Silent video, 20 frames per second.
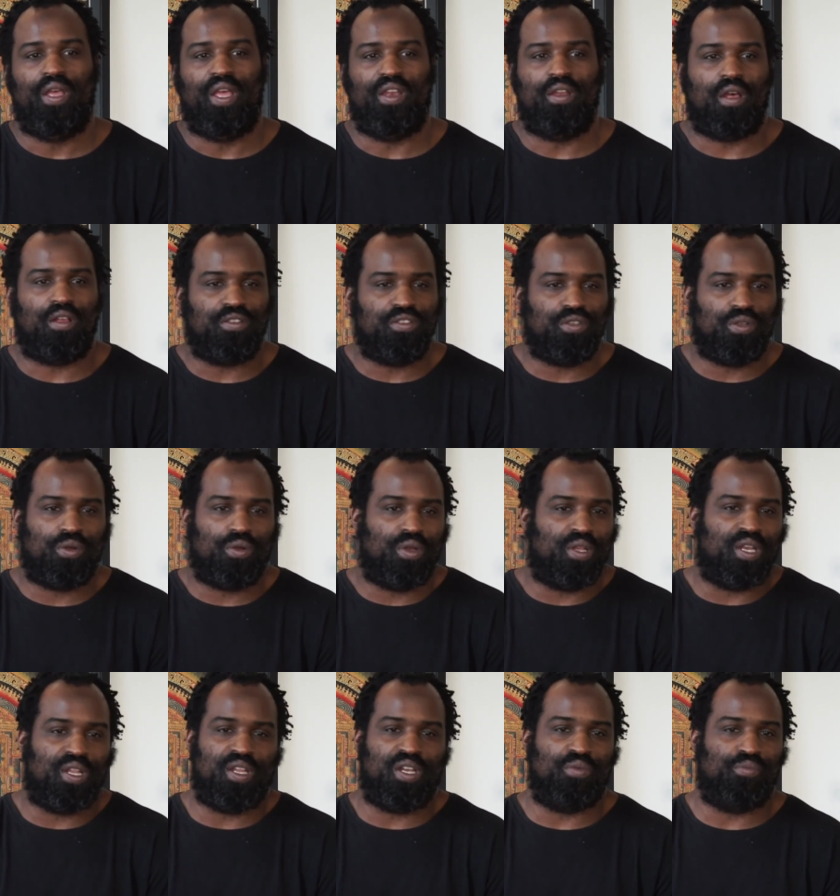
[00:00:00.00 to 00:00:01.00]
and also
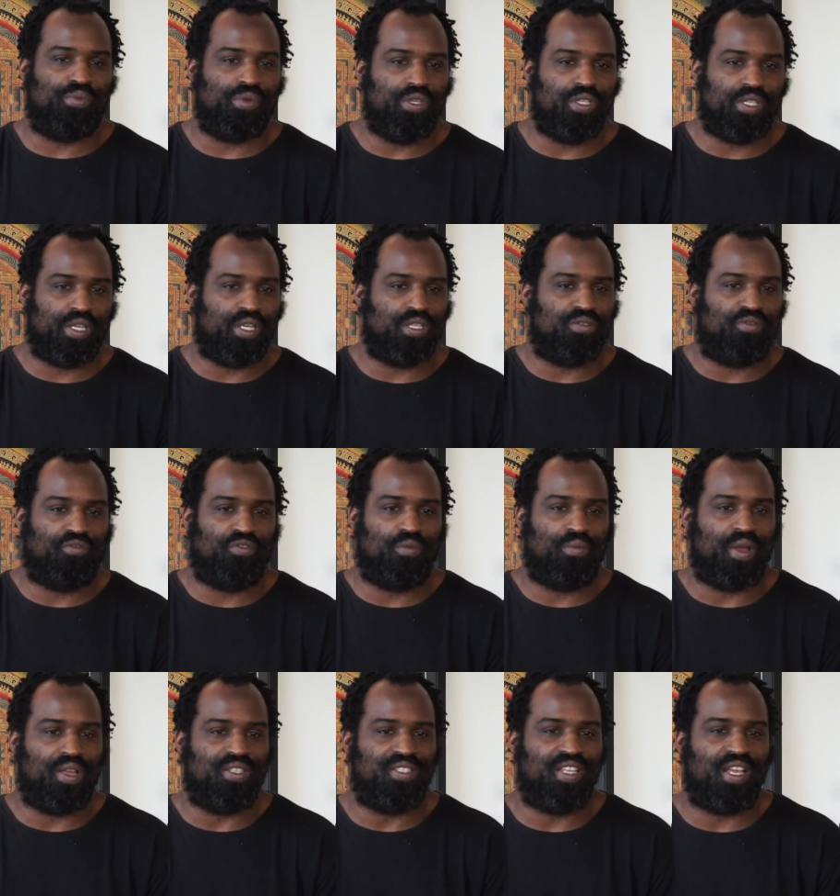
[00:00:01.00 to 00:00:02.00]
an appreciation for
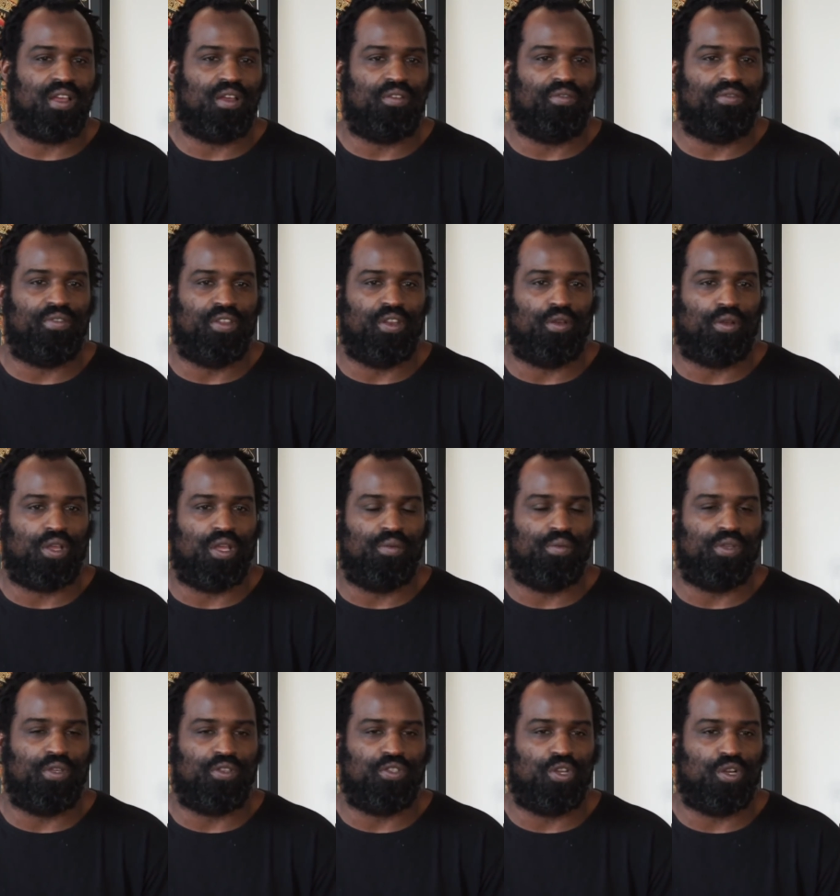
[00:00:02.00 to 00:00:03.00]
myself.
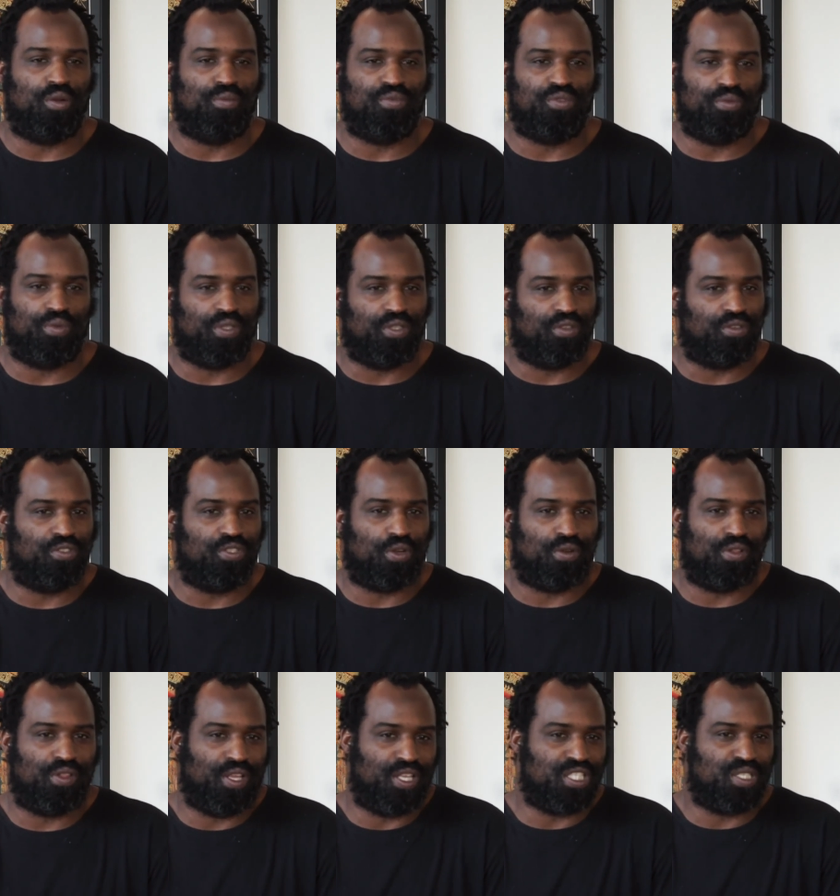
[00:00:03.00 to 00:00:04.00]
Coming to terms with there's
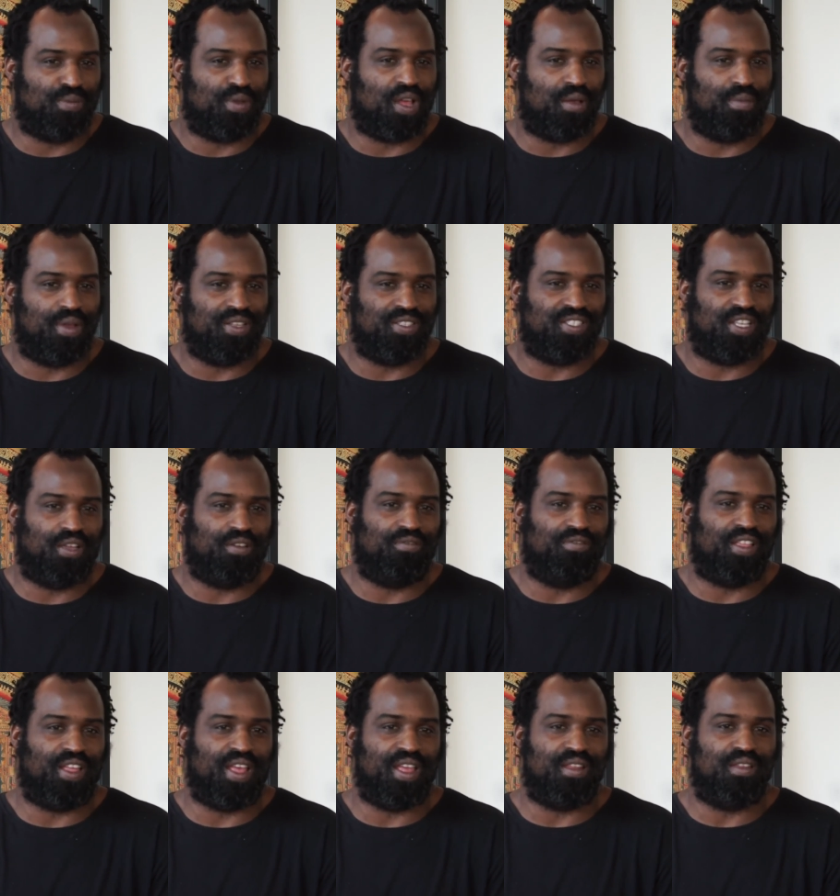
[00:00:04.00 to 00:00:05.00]
certain things about myself
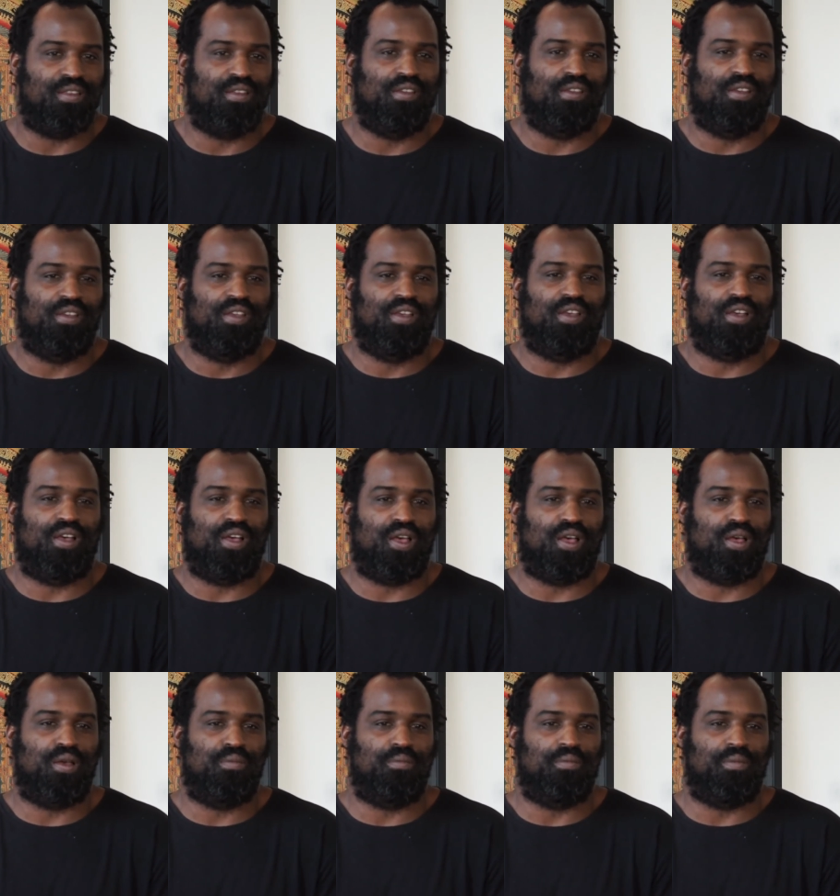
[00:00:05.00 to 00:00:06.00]
that
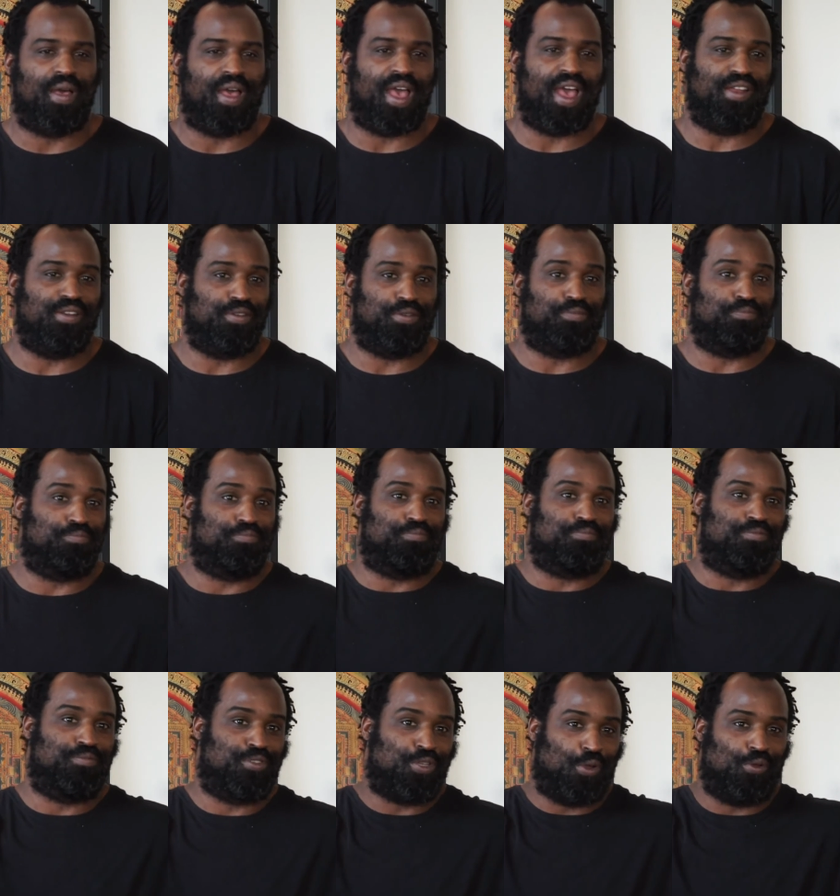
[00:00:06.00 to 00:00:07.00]
I had to
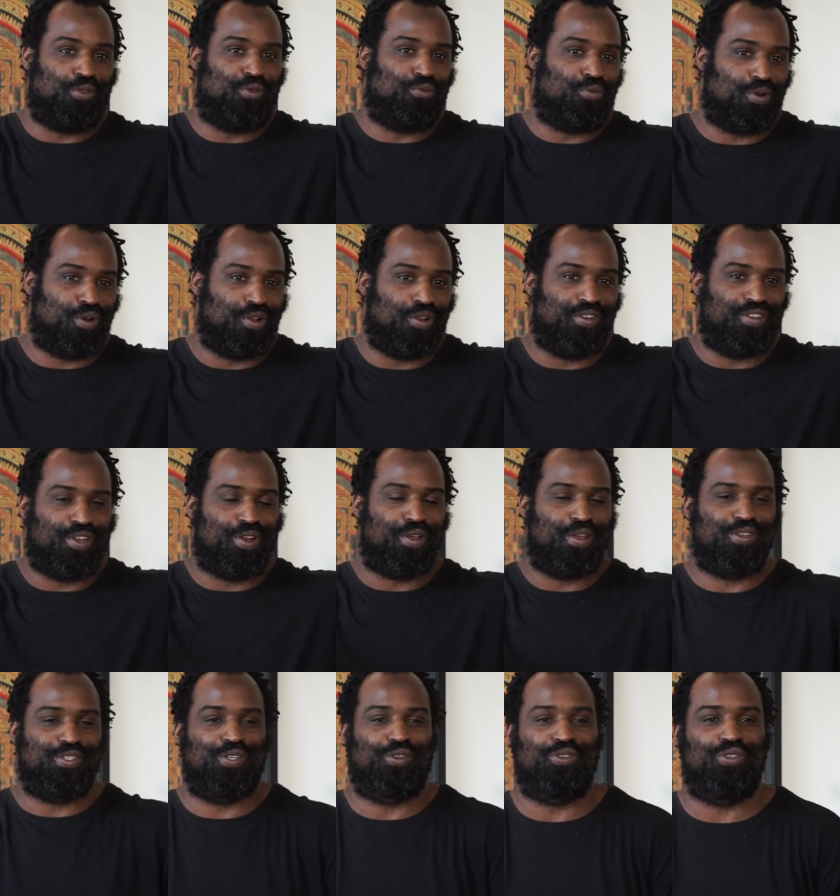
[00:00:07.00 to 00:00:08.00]
show the world.
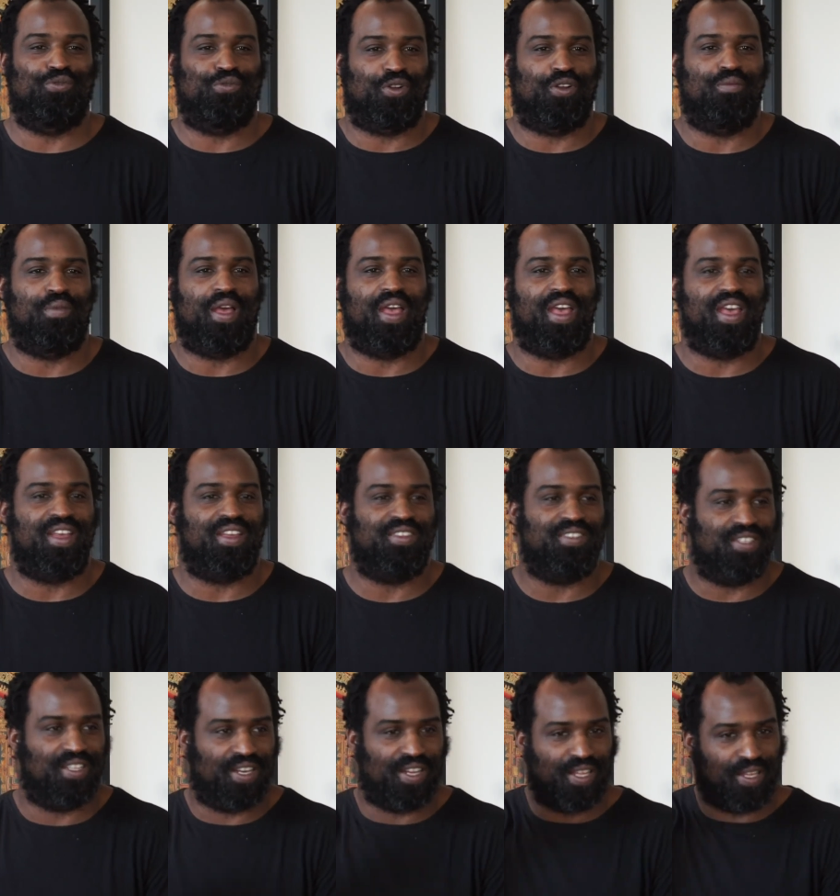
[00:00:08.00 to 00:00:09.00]
I showed the world my
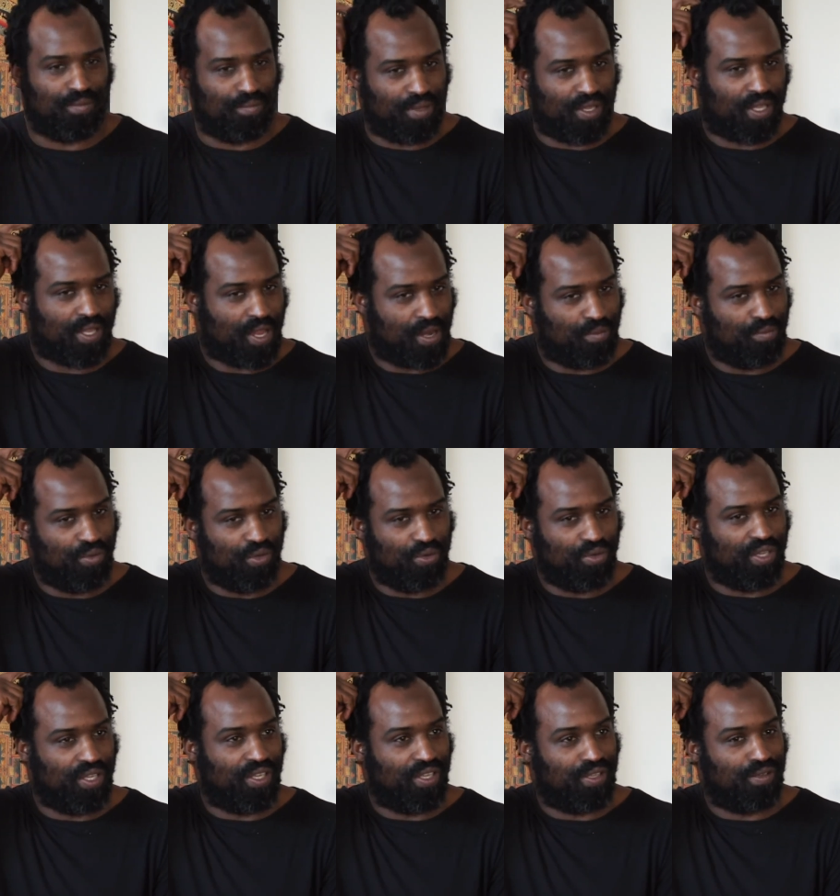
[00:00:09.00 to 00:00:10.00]
ass, that I can be kind of
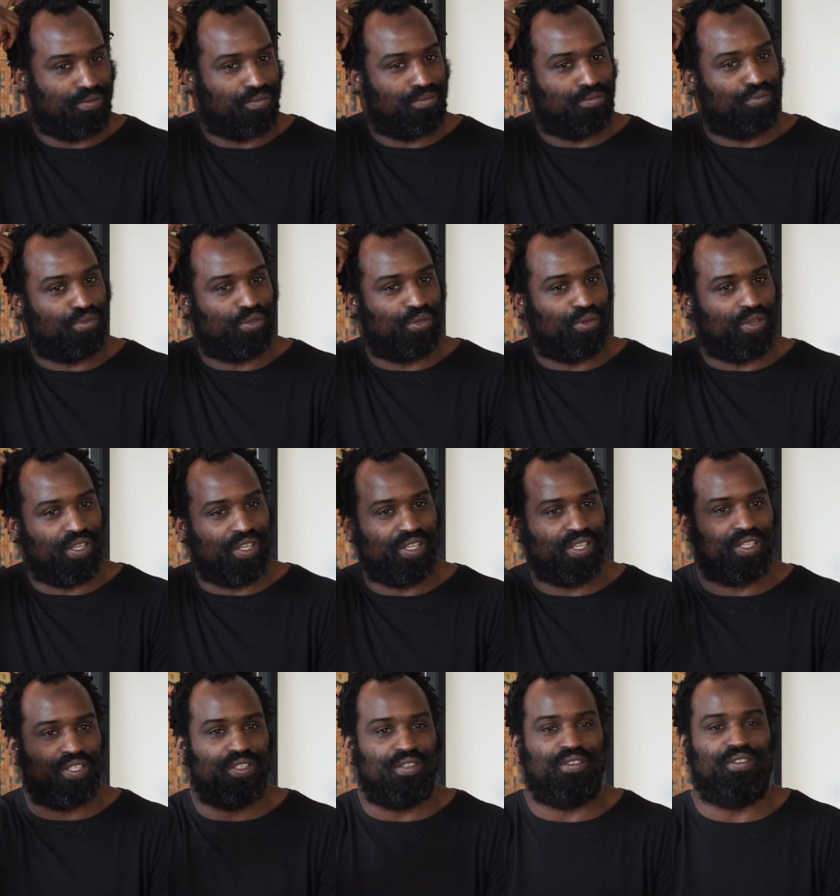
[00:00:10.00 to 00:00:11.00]
moody and
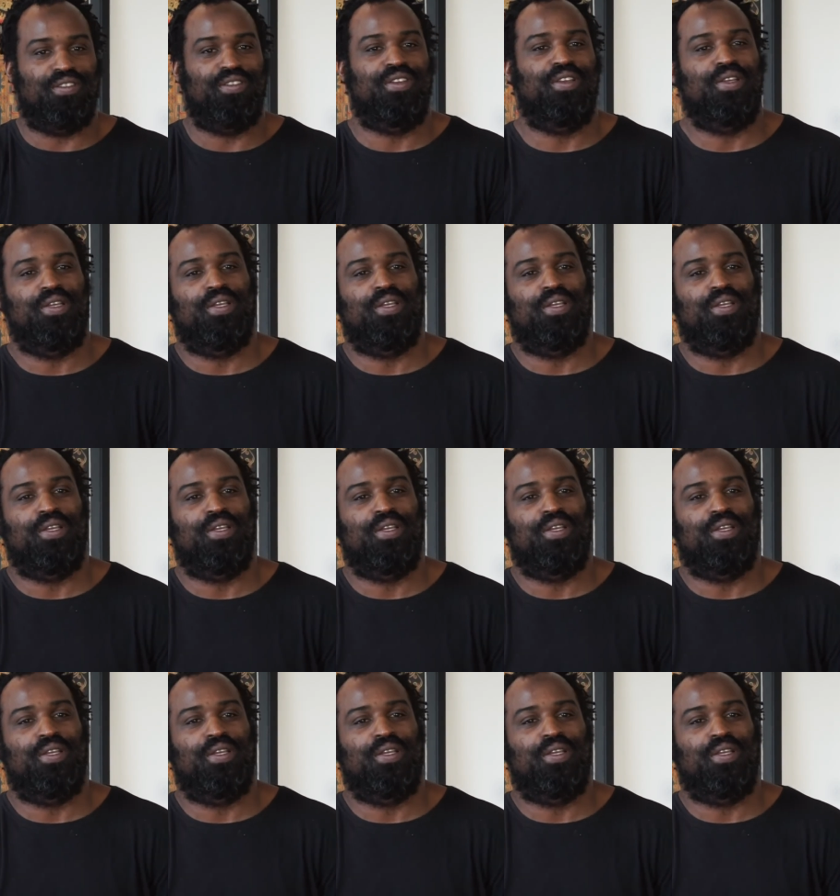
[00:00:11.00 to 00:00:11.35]
broody and